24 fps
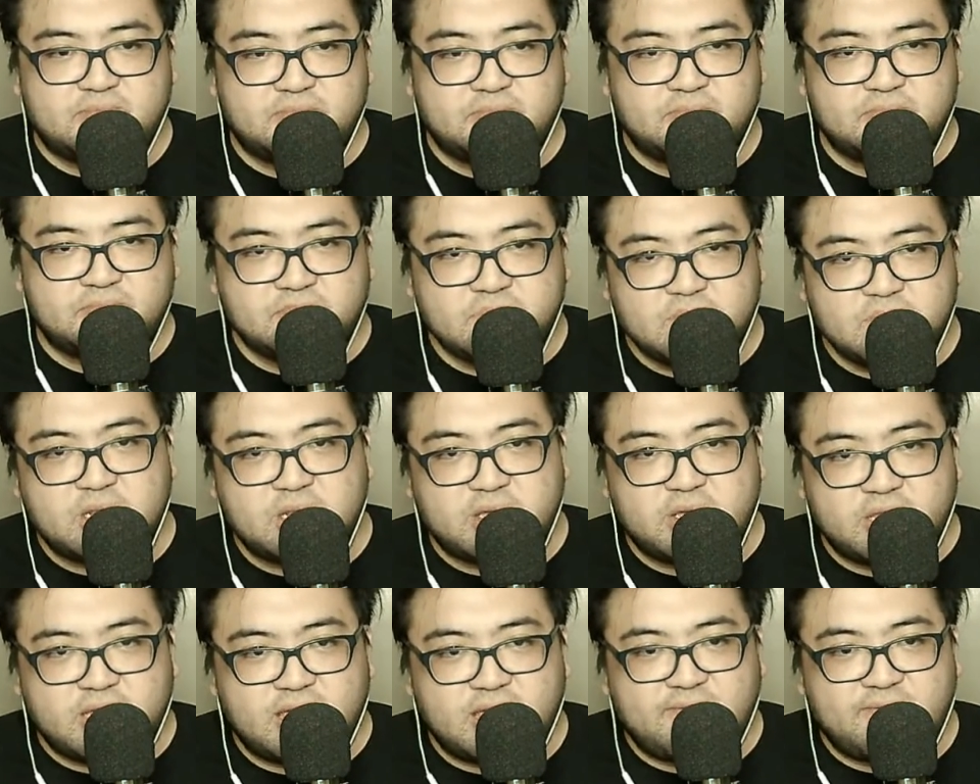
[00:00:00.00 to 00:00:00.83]
they
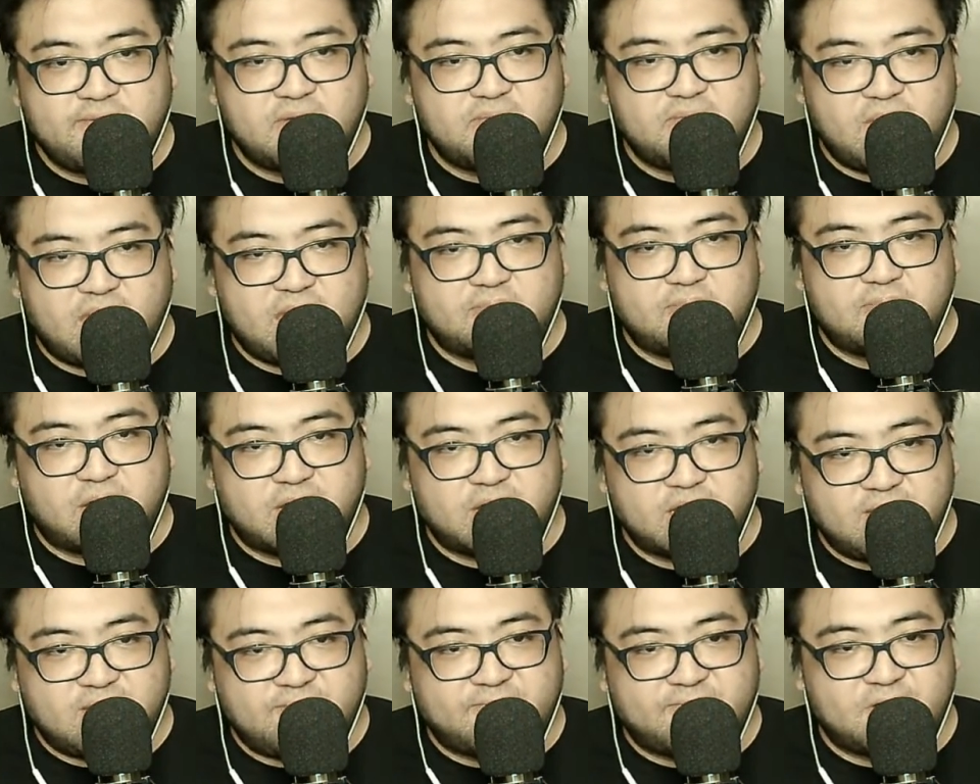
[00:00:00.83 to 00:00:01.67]
have to make money
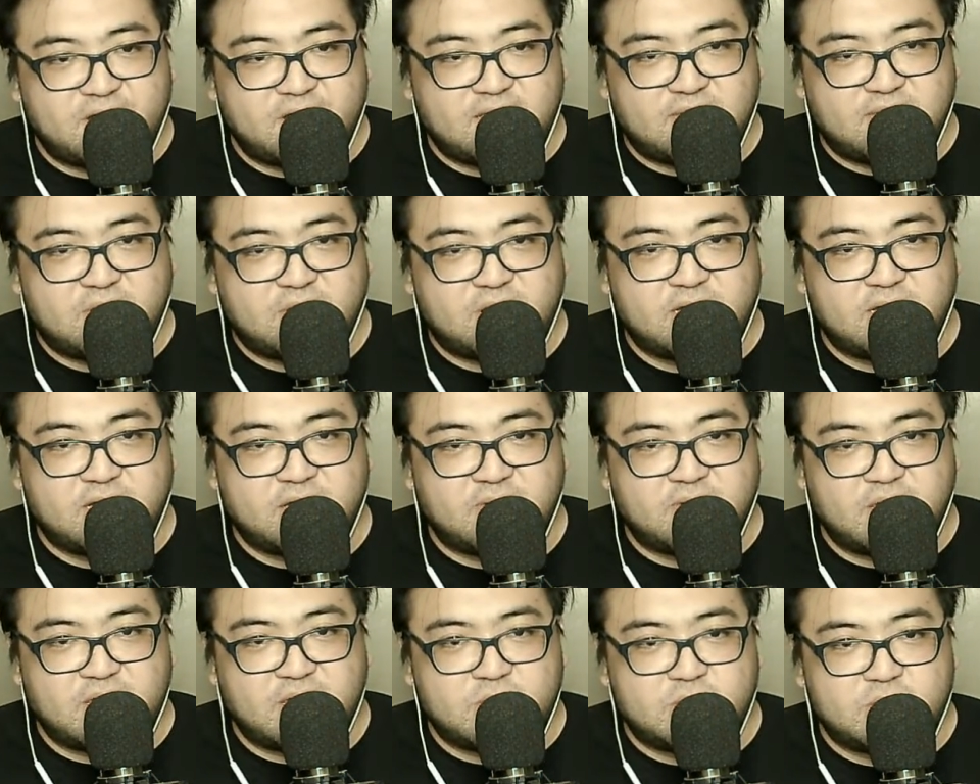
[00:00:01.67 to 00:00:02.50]
for Tim Hardaway
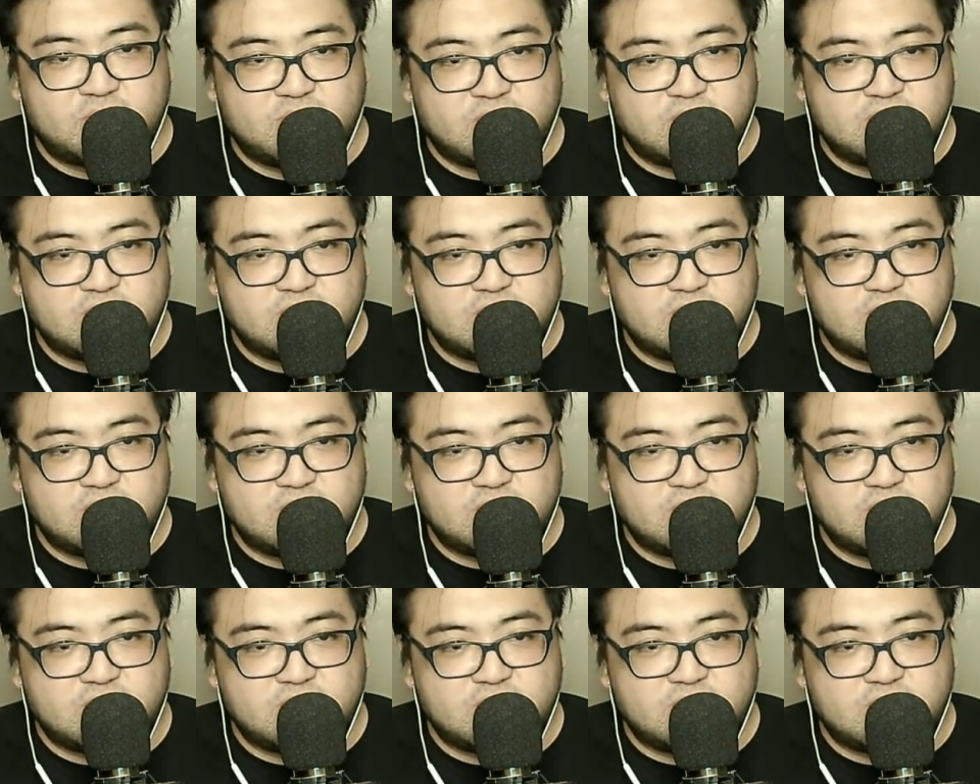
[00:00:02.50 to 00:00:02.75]
Jr., so they